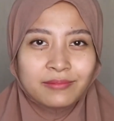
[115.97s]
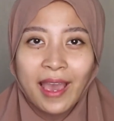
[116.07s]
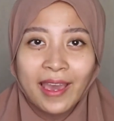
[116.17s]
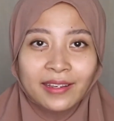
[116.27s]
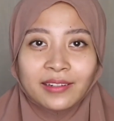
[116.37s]

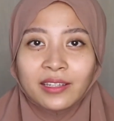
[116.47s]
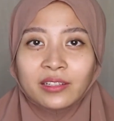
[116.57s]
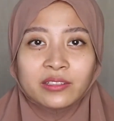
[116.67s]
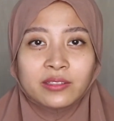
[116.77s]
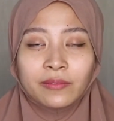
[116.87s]
acne
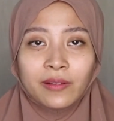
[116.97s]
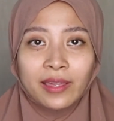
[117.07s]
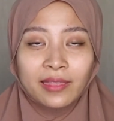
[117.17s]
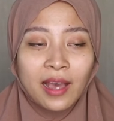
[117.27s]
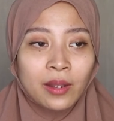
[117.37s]
and stuff
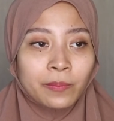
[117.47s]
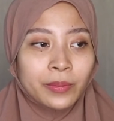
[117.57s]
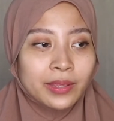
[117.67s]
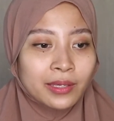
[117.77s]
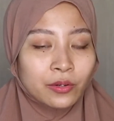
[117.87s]
like that,
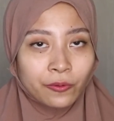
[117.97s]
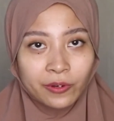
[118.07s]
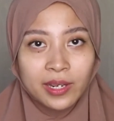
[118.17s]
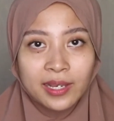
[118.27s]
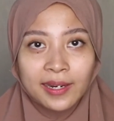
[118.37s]
but the
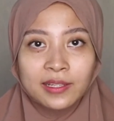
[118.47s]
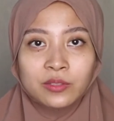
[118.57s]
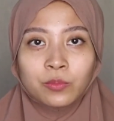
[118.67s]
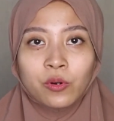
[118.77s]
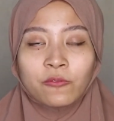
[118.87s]
Korean
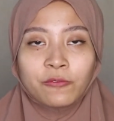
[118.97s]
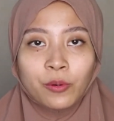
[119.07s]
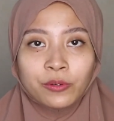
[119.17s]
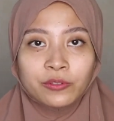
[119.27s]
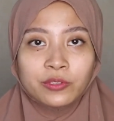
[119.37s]
is more
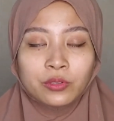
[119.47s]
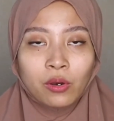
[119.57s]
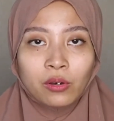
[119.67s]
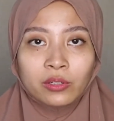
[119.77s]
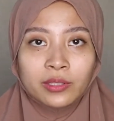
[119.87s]
focused
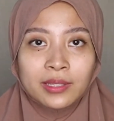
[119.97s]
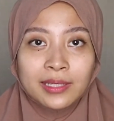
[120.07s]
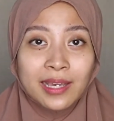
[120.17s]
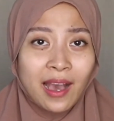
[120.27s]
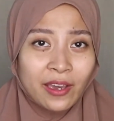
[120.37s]
on
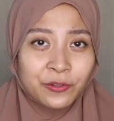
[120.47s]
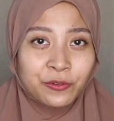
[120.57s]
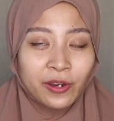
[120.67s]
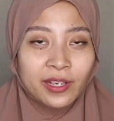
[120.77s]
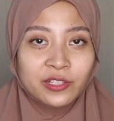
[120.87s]
the
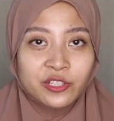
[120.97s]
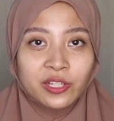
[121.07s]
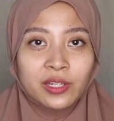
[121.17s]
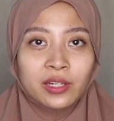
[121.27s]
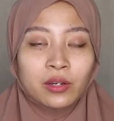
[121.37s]

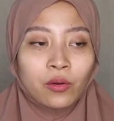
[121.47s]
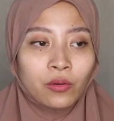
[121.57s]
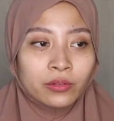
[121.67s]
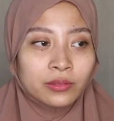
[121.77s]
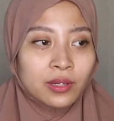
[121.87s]
hydration,
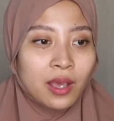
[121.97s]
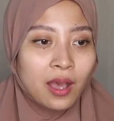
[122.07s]
on